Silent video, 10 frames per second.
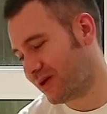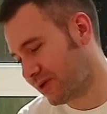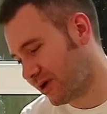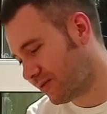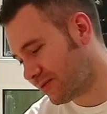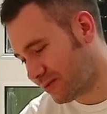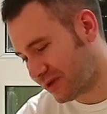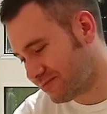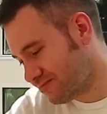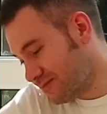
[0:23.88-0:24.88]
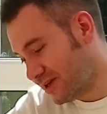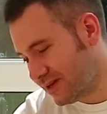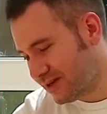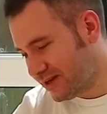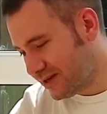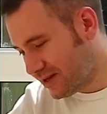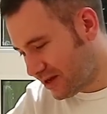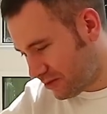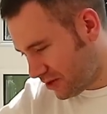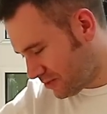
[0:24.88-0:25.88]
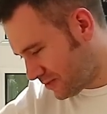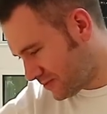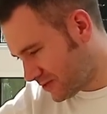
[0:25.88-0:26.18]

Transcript: there we go. I'm human,